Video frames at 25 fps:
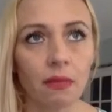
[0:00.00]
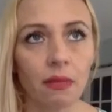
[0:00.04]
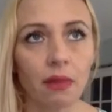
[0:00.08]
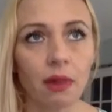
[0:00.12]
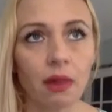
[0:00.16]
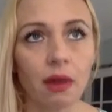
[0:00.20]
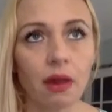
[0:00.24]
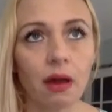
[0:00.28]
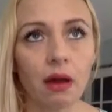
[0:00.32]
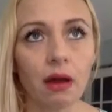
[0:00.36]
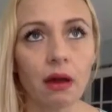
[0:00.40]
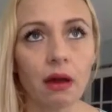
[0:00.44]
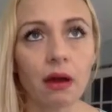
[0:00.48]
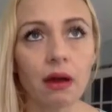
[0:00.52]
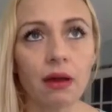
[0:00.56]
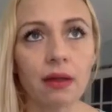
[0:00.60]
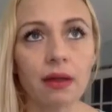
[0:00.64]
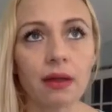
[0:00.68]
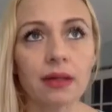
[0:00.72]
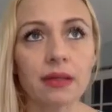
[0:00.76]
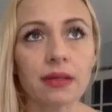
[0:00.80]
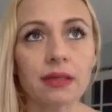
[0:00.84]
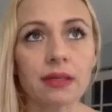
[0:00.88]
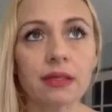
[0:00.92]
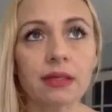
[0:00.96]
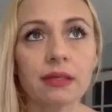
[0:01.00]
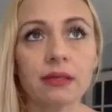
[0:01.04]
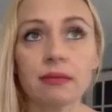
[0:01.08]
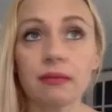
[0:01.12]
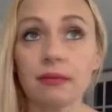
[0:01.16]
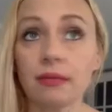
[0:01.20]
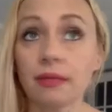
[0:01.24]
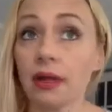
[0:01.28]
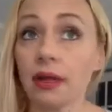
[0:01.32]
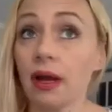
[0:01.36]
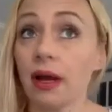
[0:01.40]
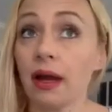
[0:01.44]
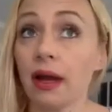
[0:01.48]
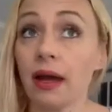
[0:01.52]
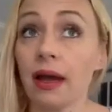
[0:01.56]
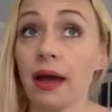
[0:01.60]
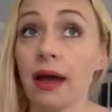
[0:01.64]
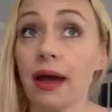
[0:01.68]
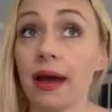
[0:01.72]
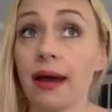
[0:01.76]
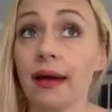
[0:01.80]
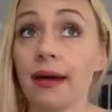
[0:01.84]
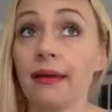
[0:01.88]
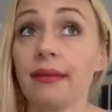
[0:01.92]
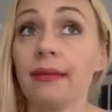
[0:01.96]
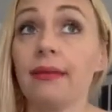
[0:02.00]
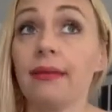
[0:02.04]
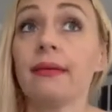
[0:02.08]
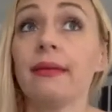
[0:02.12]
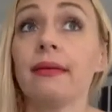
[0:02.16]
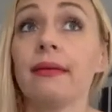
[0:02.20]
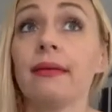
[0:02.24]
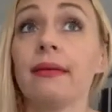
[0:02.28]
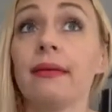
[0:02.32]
I had